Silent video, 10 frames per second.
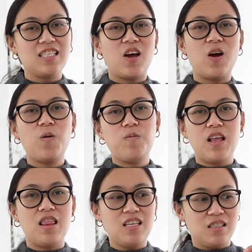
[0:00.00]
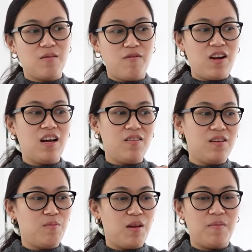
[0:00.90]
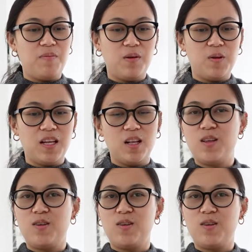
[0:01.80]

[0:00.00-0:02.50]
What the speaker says: So I hope that this vlog will be uploaded